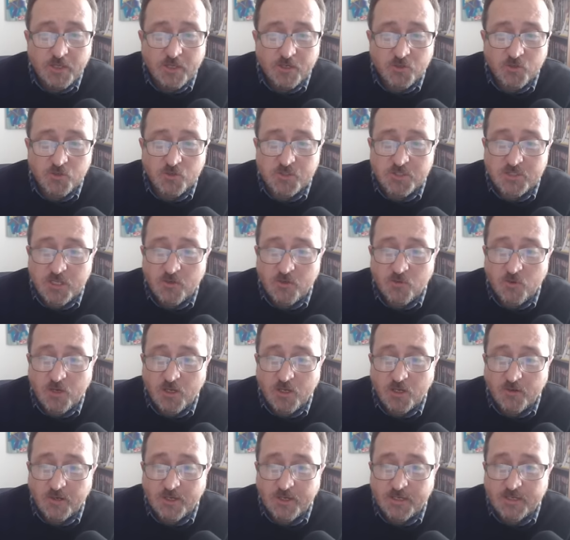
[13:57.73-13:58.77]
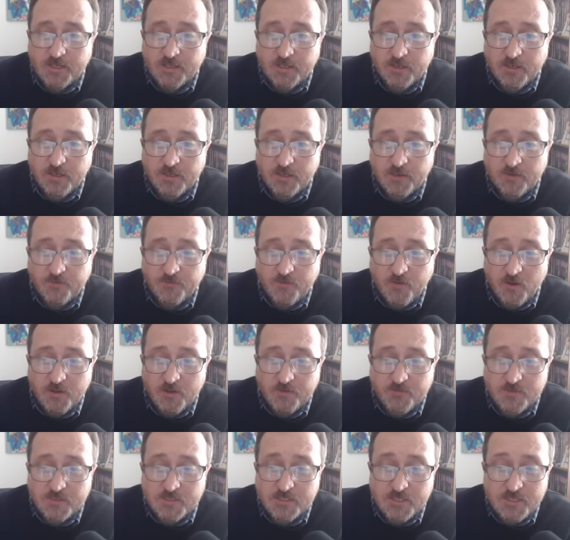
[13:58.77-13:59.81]
Gusto, I like
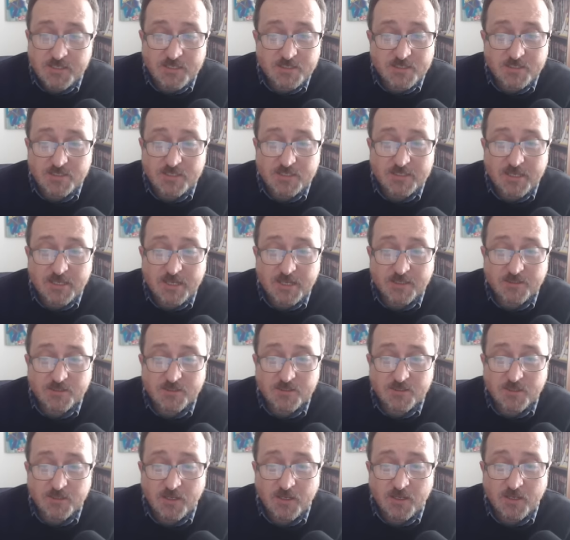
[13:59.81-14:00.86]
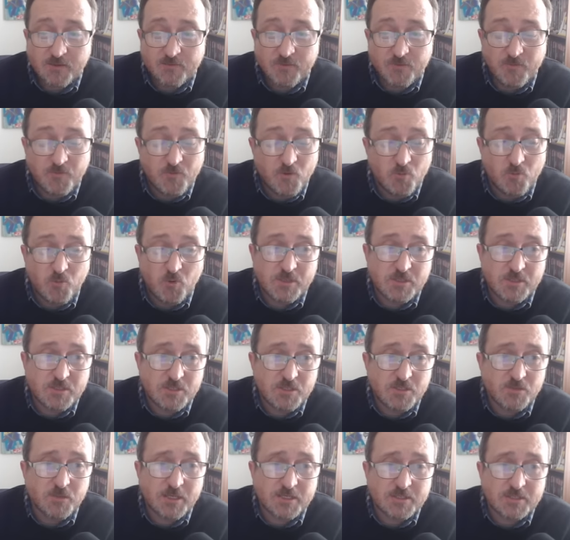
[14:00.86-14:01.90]
5 assists he's had for
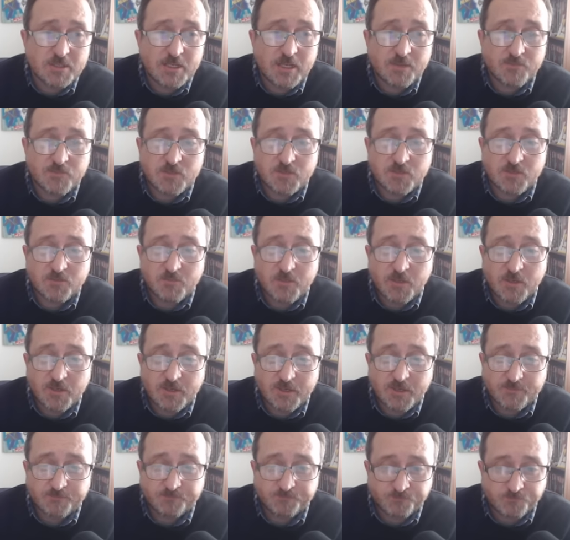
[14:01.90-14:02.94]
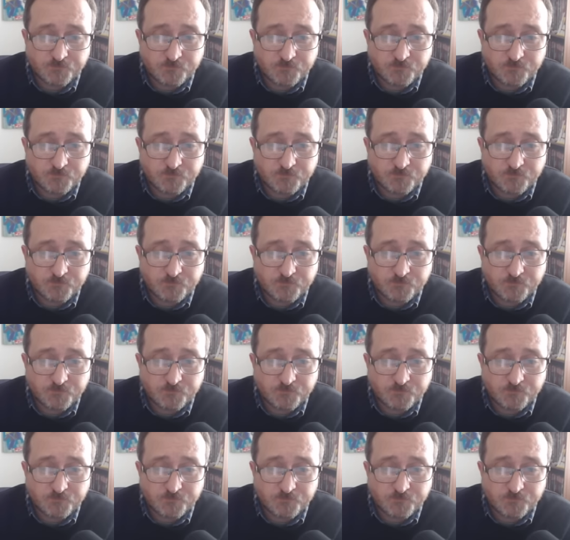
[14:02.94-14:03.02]
4.2. That's an absolute bargain.